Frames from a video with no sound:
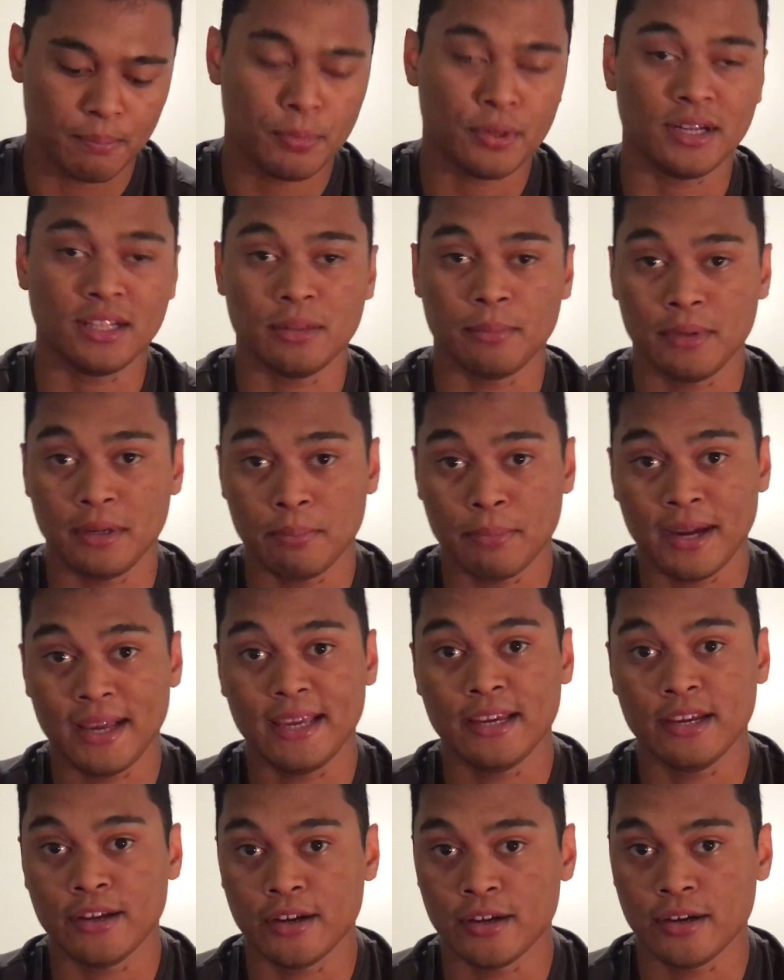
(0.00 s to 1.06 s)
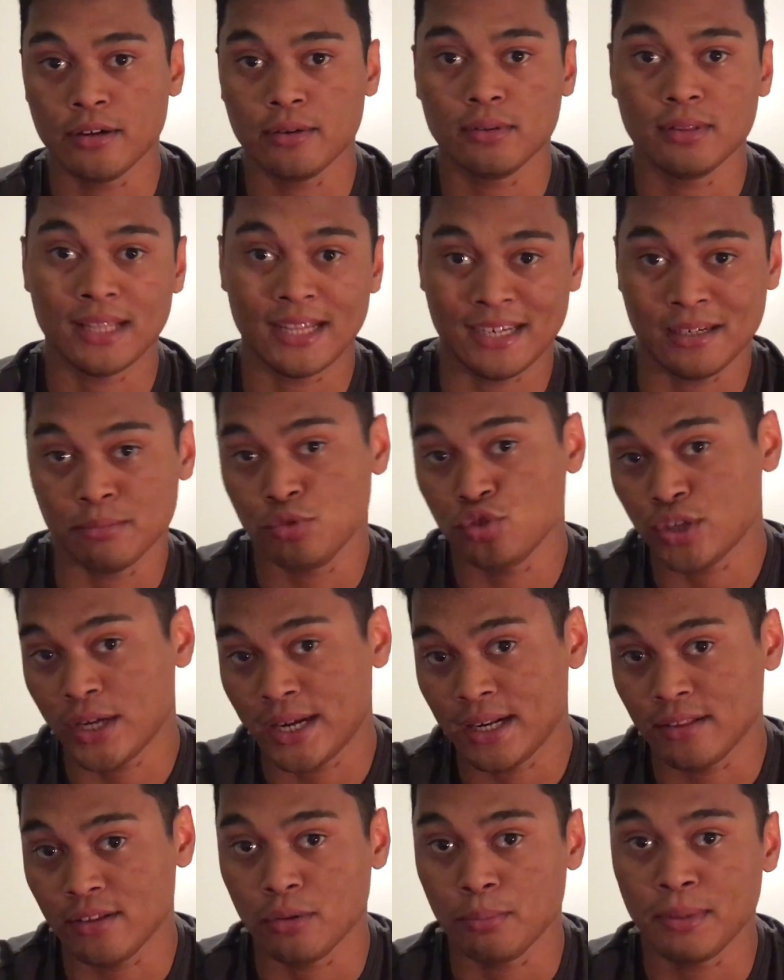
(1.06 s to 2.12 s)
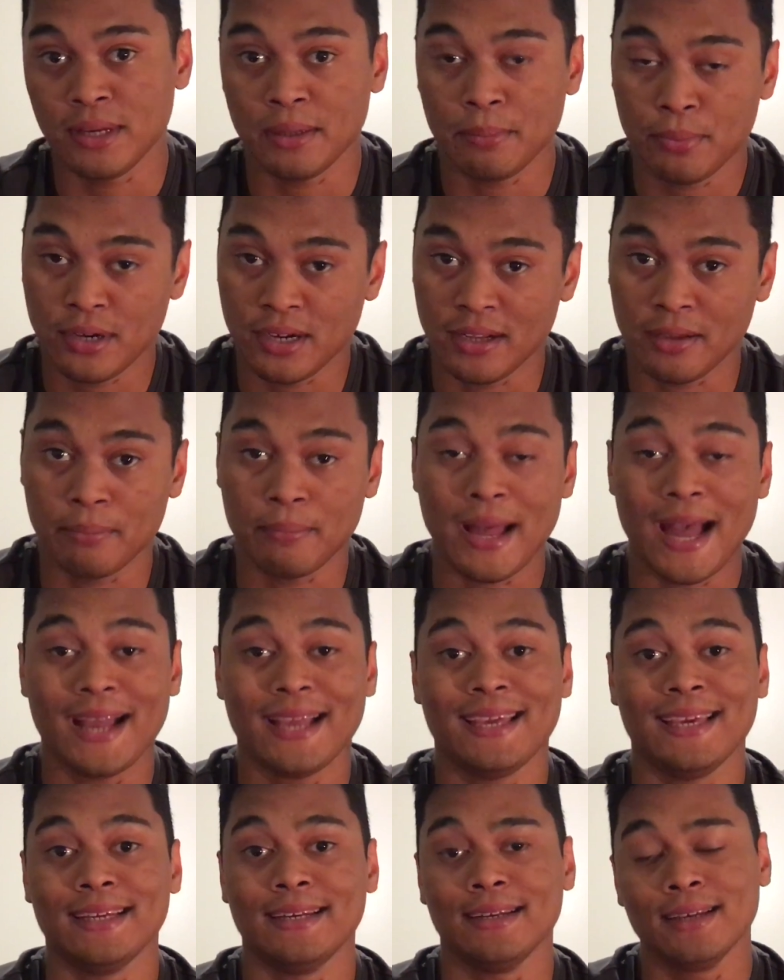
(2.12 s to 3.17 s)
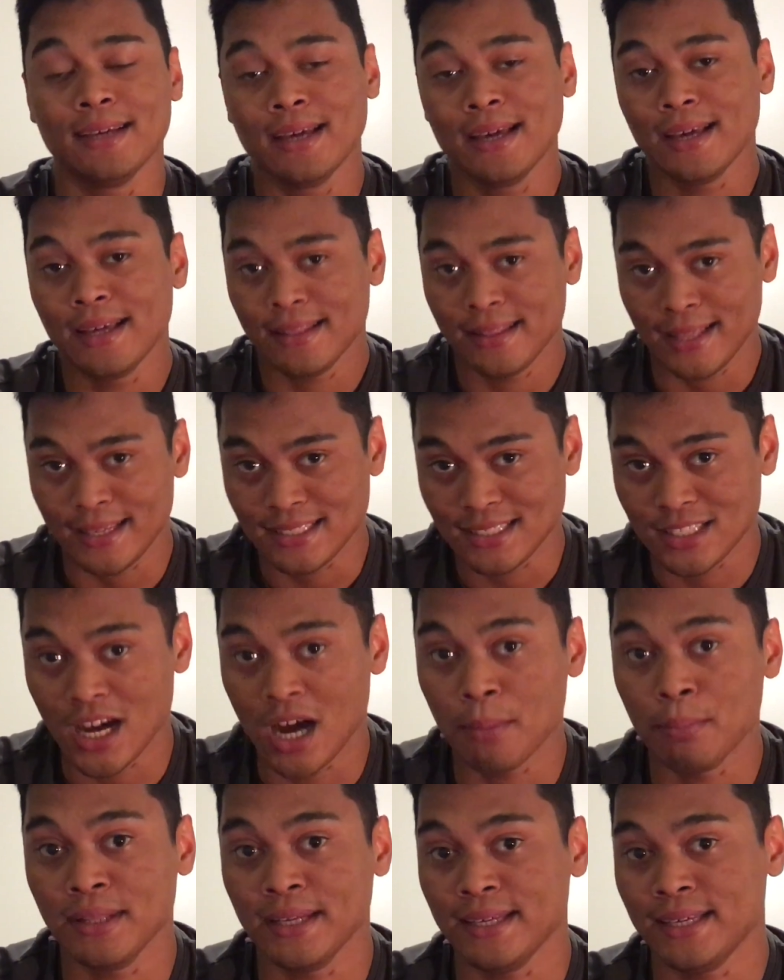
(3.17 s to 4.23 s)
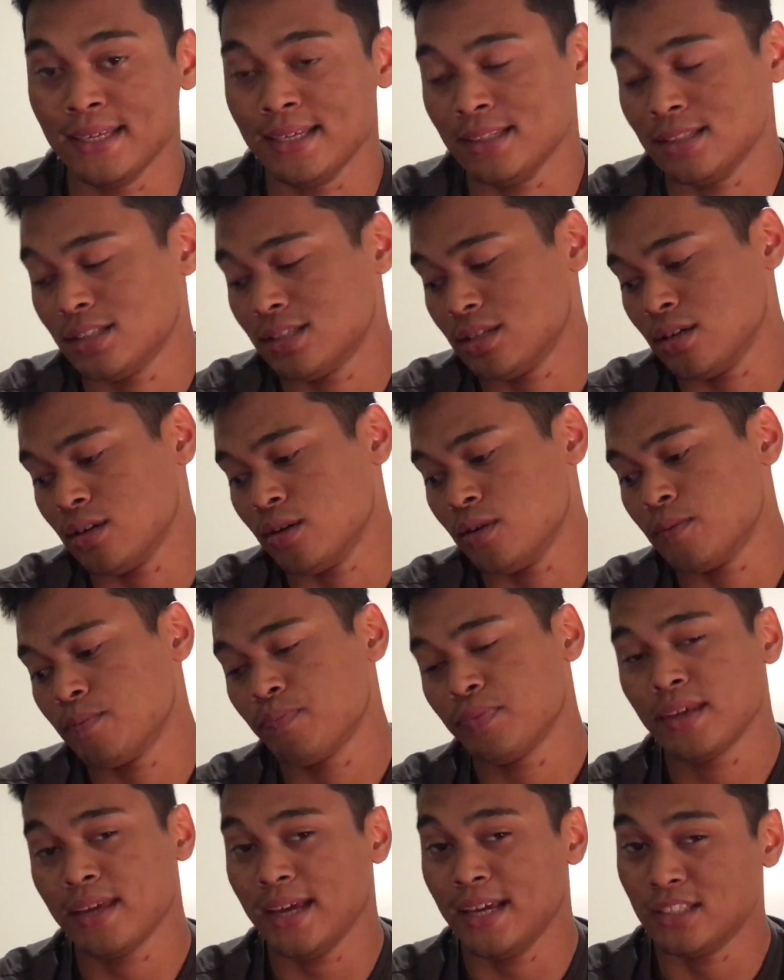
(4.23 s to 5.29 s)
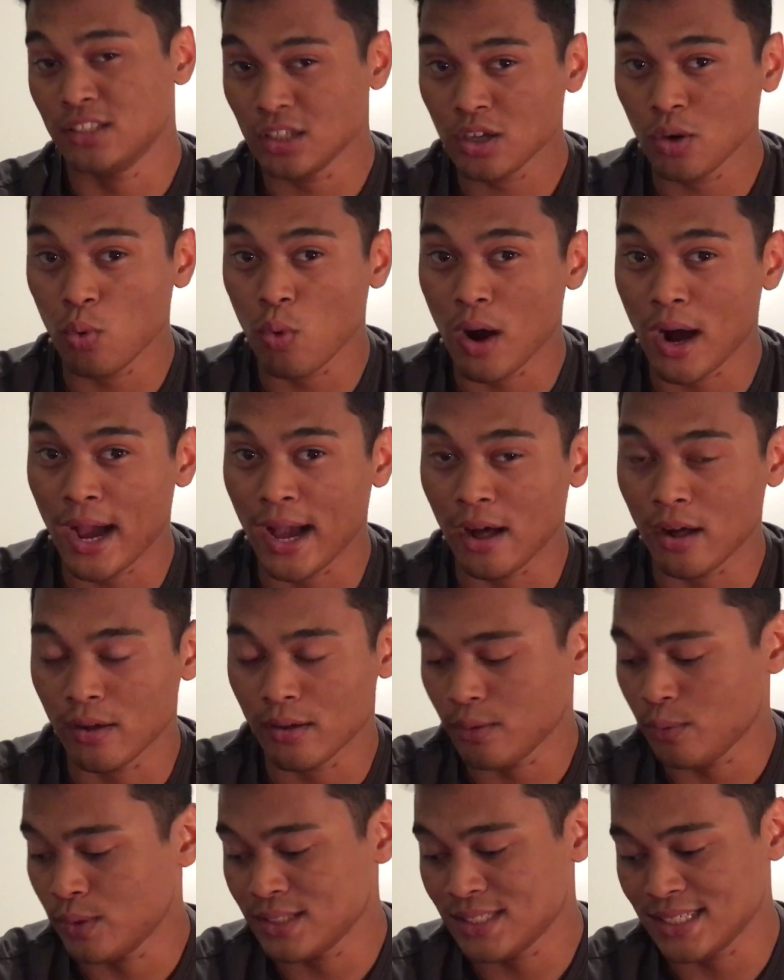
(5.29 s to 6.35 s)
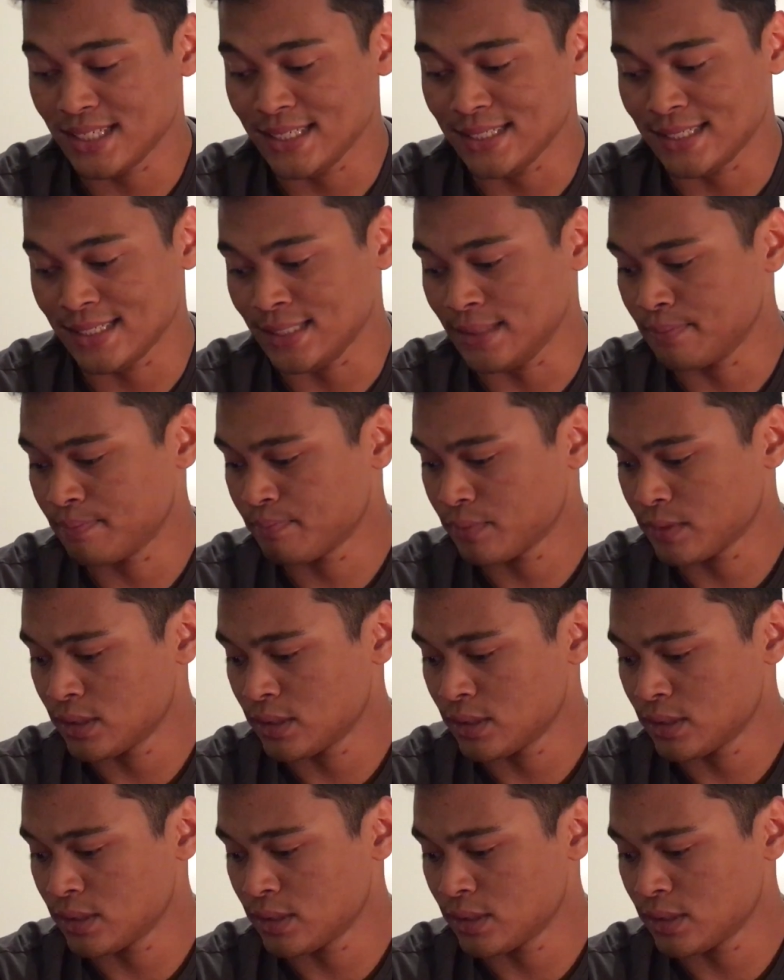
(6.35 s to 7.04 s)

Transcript: putting them in my ear, letting them drain a little bit, putting them back in. They stopped blinking. So it took a while. It wasn't easy.